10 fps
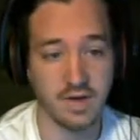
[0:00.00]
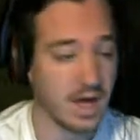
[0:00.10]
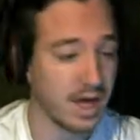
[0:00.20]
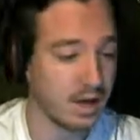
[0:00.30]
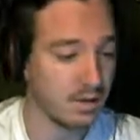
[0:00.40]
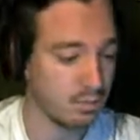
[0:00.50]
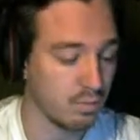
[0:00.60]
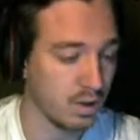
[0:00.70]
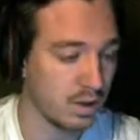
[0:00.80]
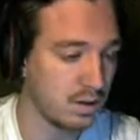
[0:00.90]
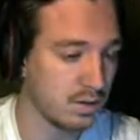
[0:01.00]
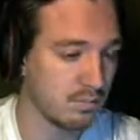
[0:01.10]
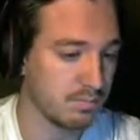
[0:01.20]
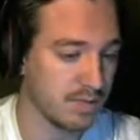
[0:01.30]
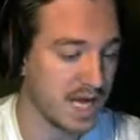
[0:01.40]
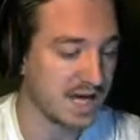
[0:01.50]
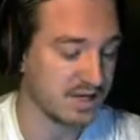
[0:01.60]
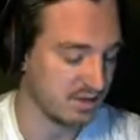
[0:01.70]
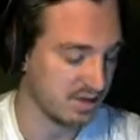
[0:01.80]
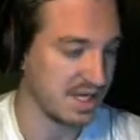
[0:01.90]
and welcome back
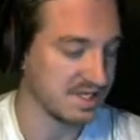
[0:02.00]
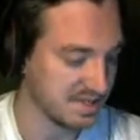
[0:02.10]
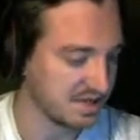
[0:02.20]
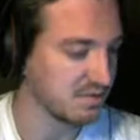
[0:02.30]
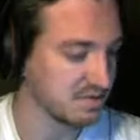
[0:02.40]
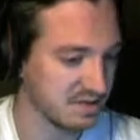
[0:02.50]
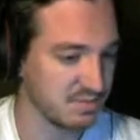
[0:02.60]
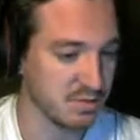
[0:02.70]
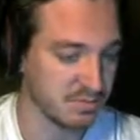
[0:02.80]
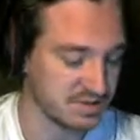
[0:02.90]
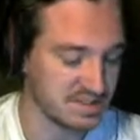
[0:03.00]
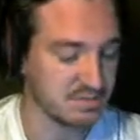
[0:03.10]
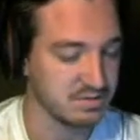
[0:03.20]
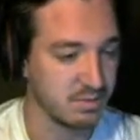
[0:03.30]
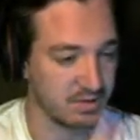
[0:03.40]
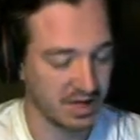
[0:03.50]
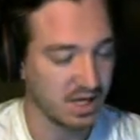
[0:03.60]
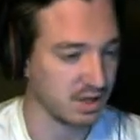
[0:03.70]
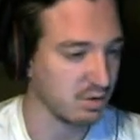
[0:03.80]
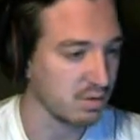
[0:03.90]
to yes, I know Steam op Steam's open. Thank
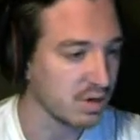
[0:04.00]
you.